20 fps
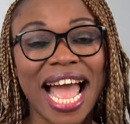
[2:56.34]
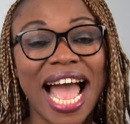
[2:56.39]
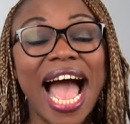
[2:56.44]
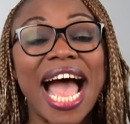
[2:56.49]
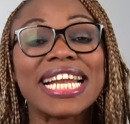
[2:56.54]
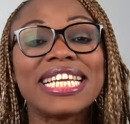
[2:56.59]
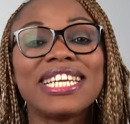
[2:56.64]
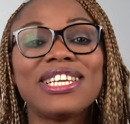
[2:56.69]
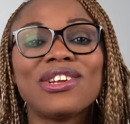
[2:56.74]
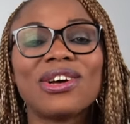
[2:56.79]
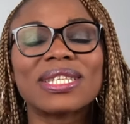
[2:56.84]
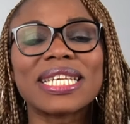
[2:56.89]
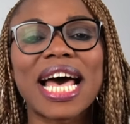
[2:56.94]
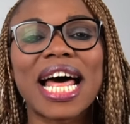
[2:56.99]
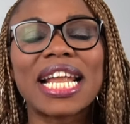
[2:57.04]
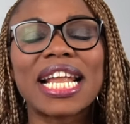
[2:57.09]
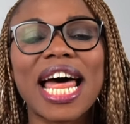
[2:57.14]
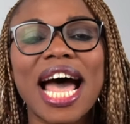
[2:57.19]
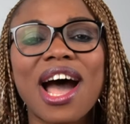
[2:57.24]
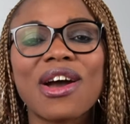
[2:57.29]
I did not
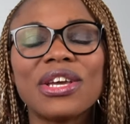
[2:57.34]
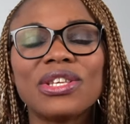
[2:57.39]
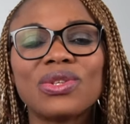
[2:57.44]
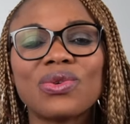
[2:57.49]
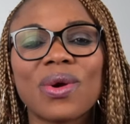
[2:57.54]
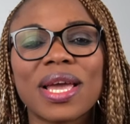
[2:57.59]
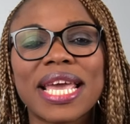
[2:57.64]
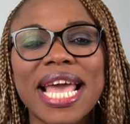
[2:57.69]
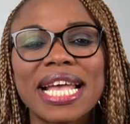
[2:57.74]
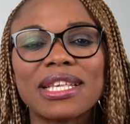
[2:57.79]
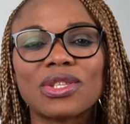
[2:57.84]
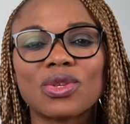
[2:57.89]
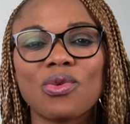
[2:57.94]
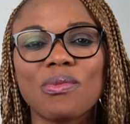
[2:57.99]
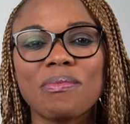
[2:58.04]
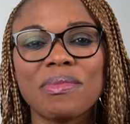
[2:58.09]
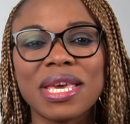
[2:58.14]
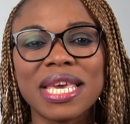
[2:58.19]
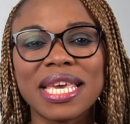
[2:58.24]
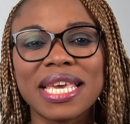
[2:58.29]
allow it to get to
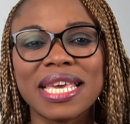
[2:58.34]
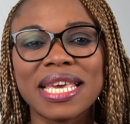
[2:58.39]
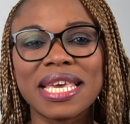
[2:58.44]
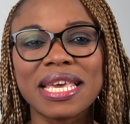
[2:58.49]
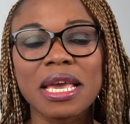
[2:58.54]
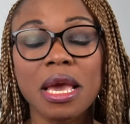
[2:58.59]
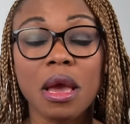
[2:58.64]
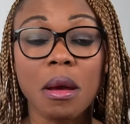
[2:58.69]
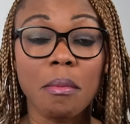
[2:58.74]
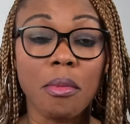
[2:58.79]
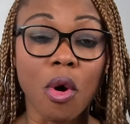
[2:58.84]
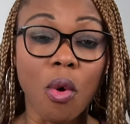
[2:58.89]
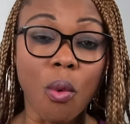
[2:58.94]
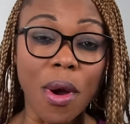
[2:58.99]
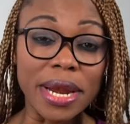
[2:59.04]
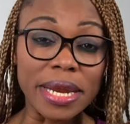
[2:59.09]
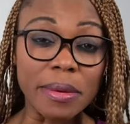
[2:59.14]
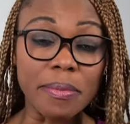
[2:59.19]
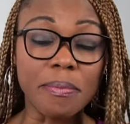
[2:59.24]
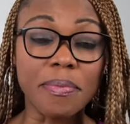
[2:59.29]
me, but
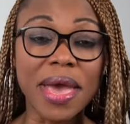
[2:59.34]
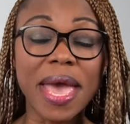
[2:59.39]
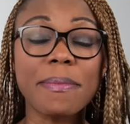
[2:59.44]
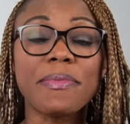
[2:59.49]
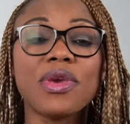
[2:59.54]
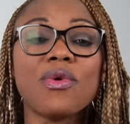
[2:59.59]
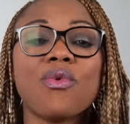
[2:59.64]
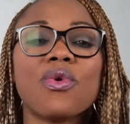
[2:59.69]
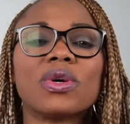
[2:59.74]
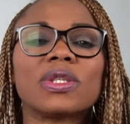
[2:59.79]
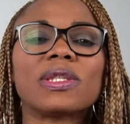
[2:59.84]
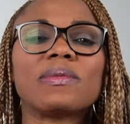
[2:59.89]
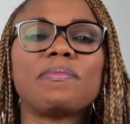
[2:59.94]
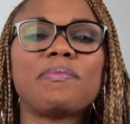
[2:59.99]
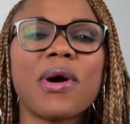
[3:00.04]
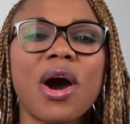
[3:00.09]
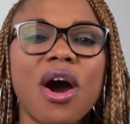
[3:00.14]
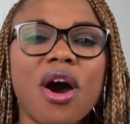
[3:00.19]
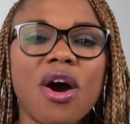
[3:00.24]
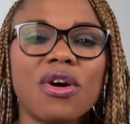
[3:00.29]
when the baby was
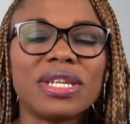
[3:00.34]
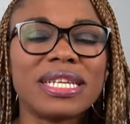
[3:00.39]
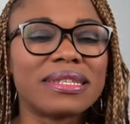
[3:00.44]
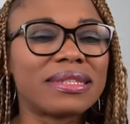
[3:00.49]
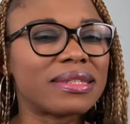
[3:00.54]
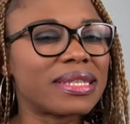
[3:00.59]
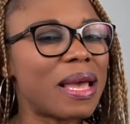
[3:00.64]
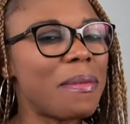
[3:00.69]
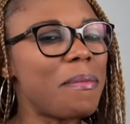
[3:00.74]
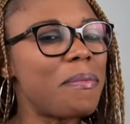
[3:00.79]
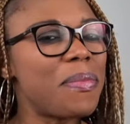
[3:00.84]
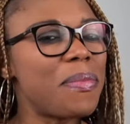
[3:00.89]
born, the same